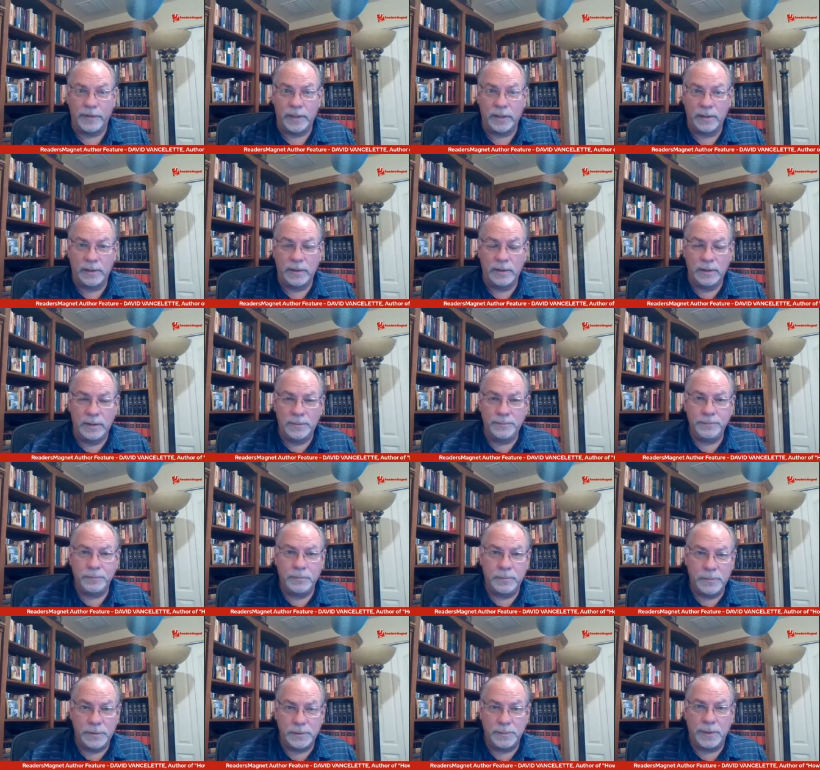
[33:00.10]
of it.
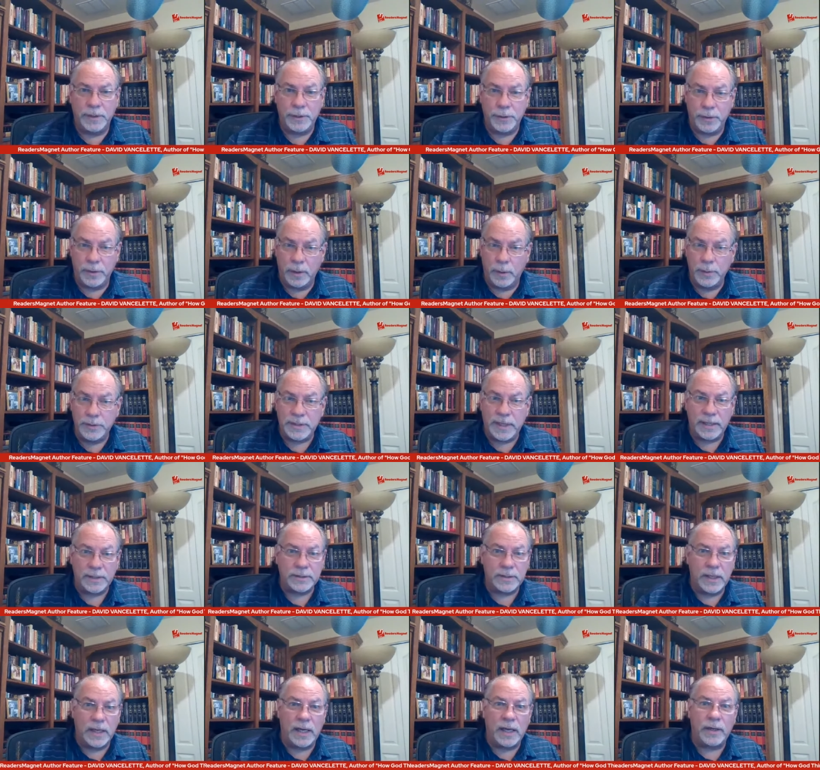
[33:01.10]
So, but you can always
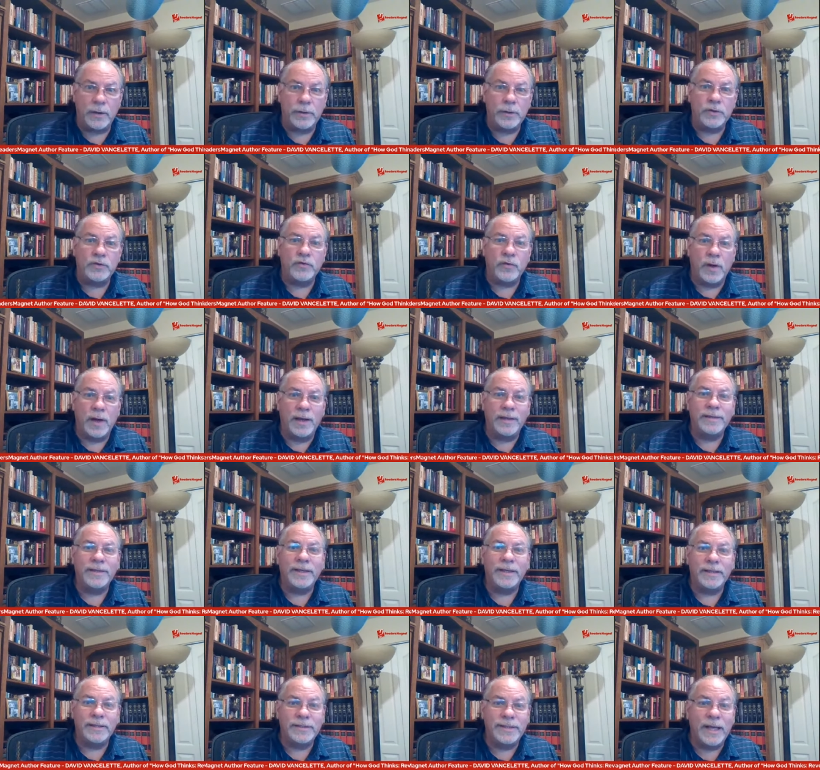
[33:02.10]
ask God, are you trying
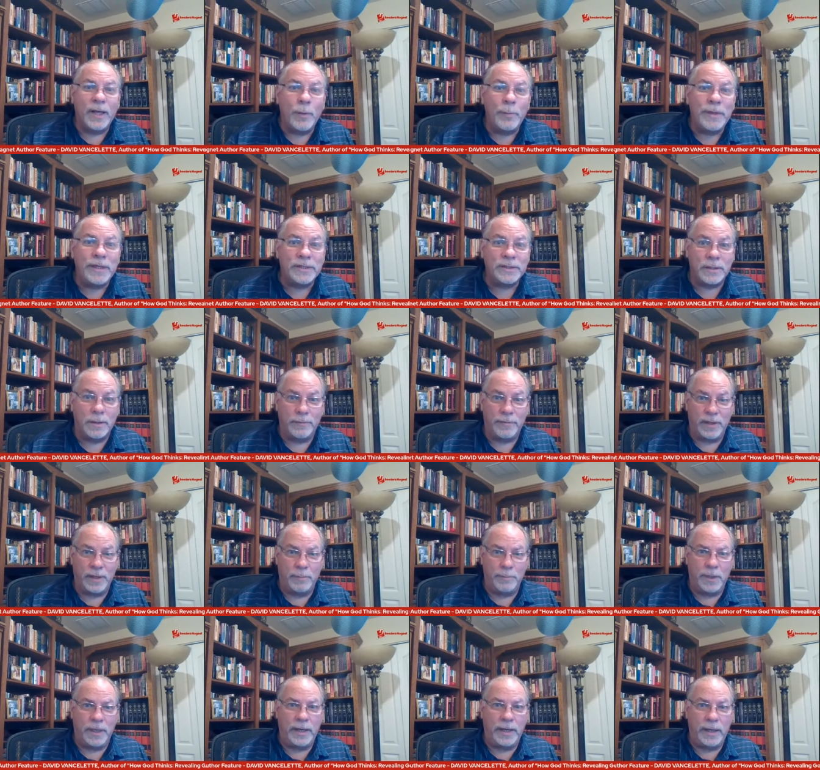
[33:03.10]
to tell me
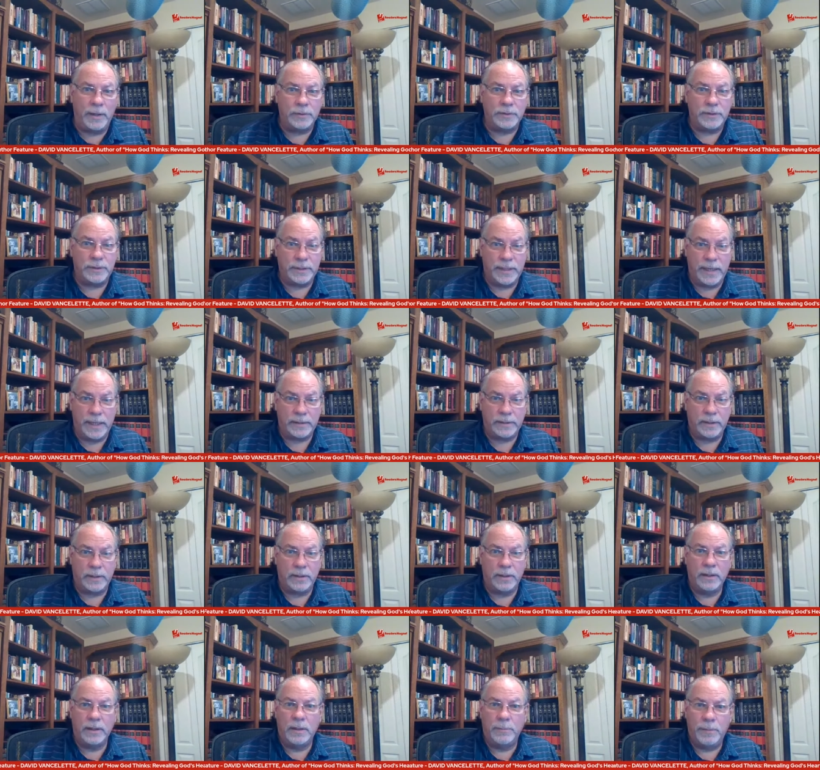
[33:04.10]
something by how she's acting,
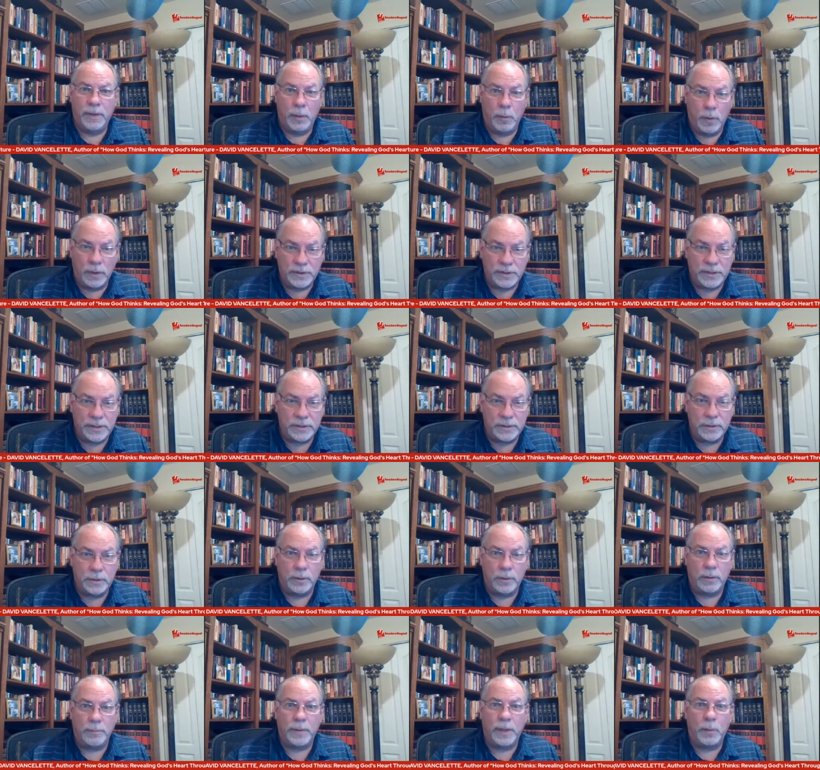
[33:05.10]
by what she's
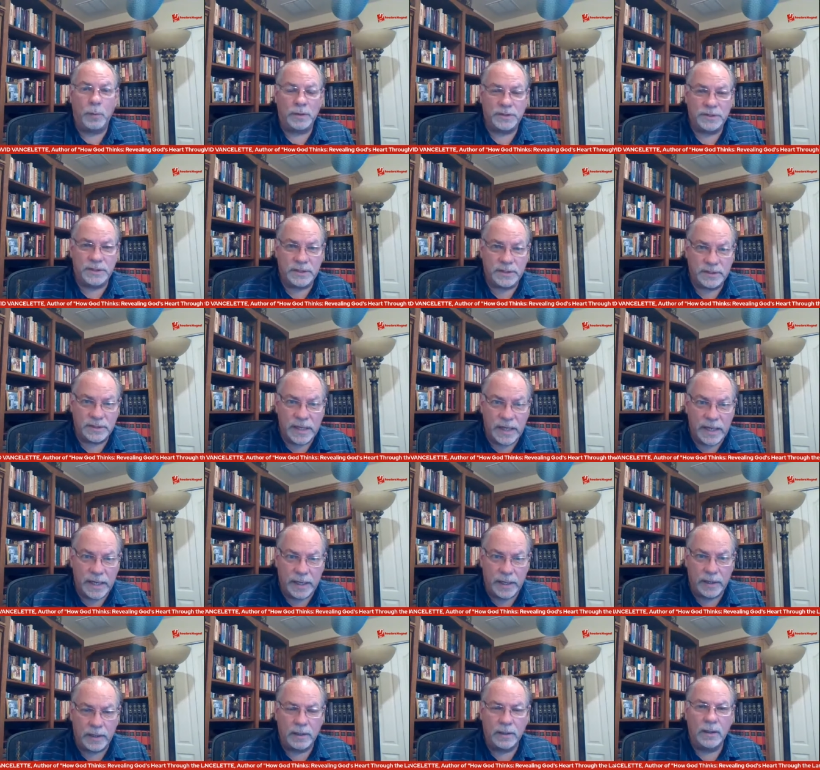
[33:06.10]
doing, by what she's
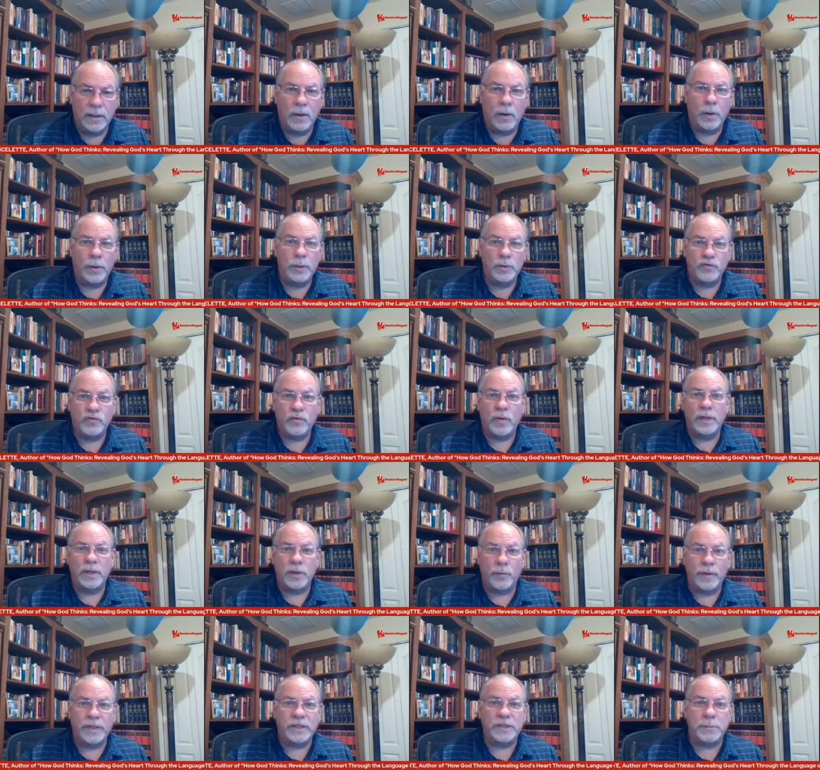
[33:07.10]
saying? Are you trying
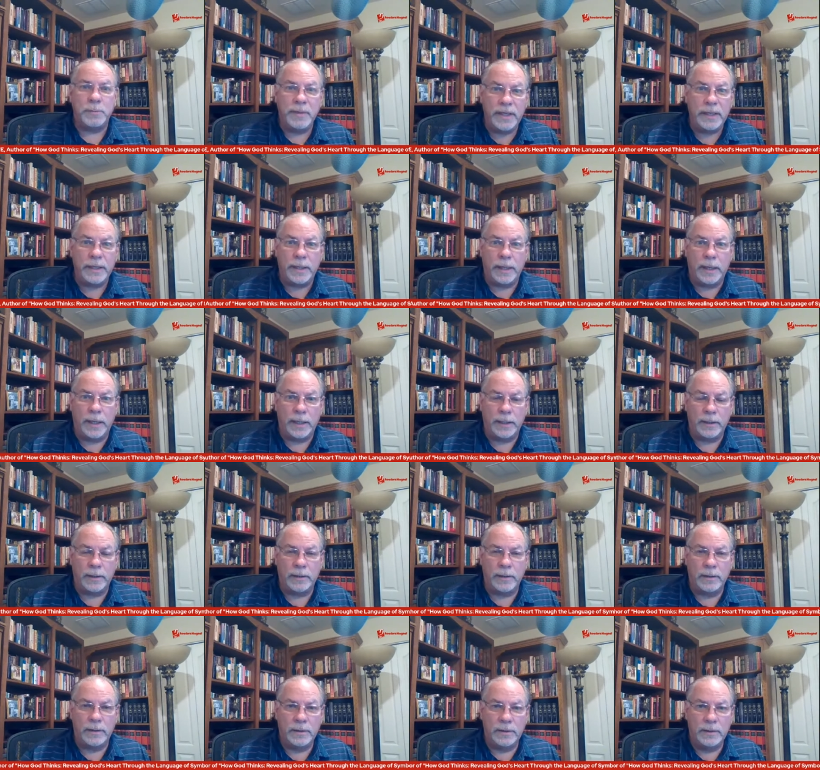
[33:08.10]
to reach me, God?
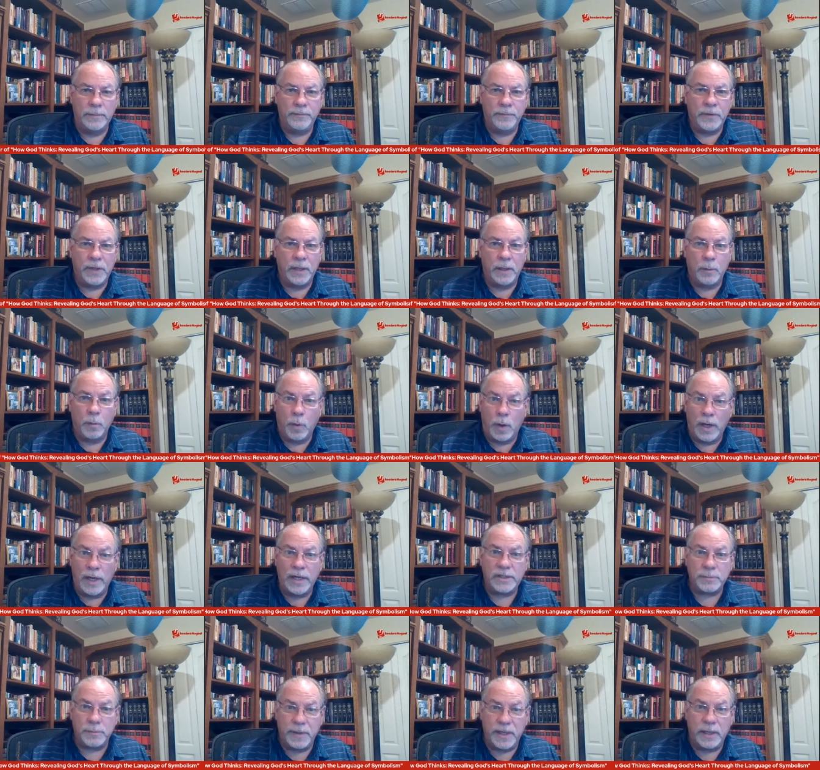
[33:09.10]
And a
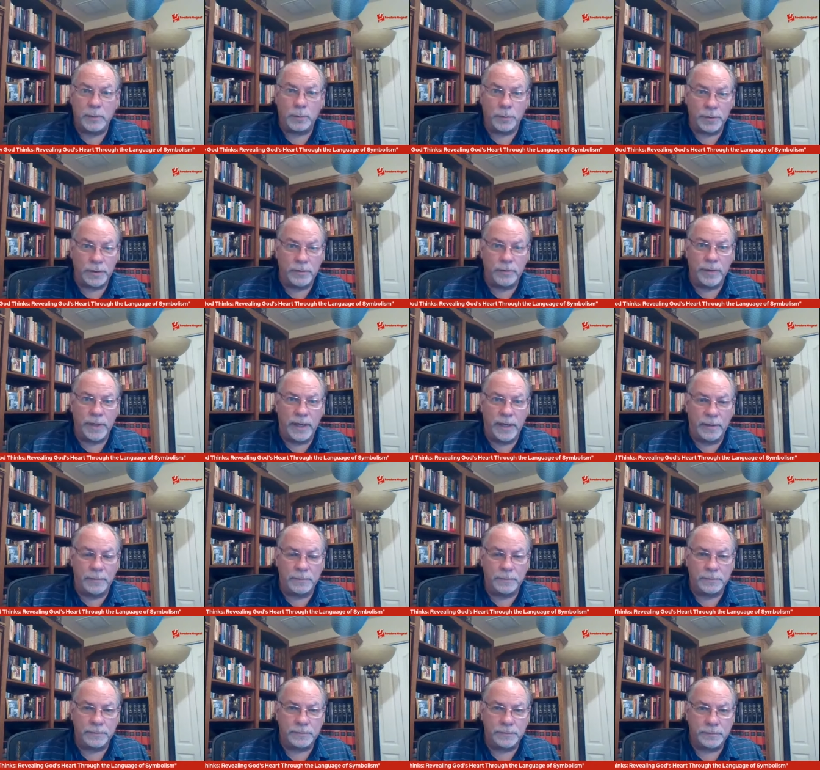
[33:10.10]
wise man will do that.
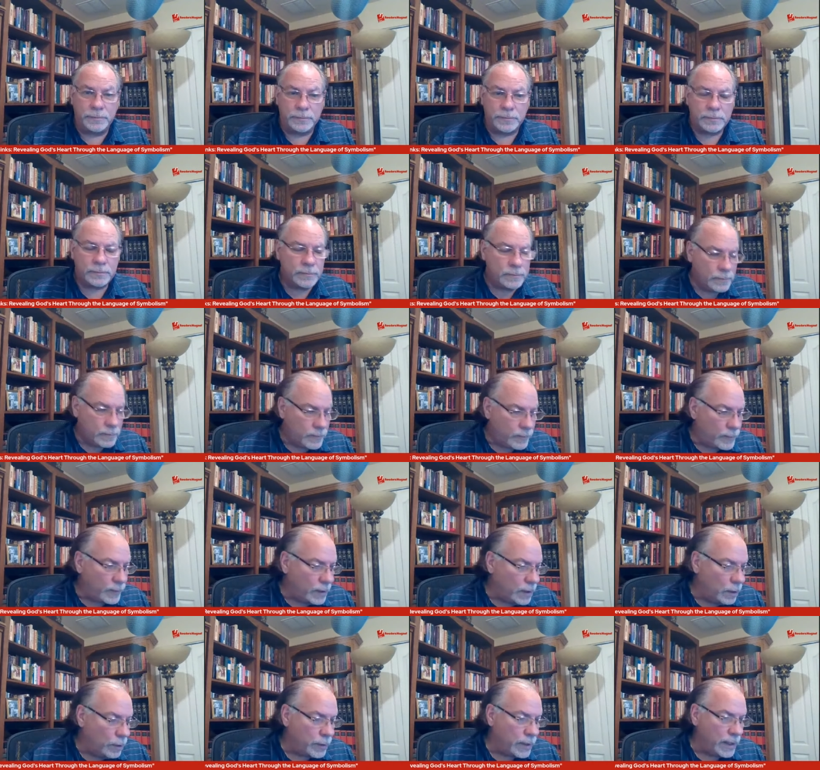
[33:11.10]

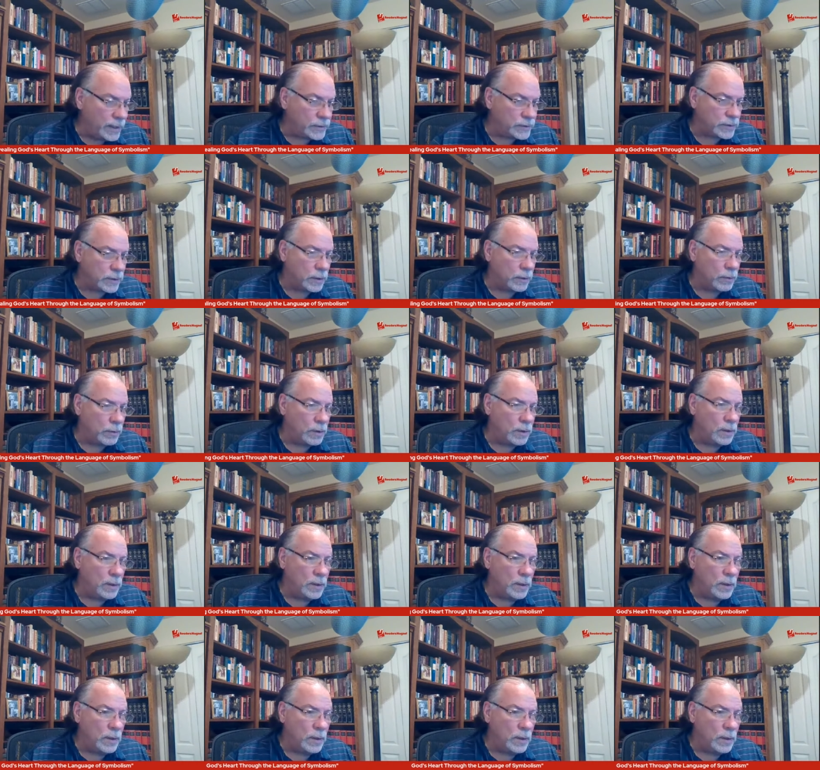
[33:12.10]
Okay, so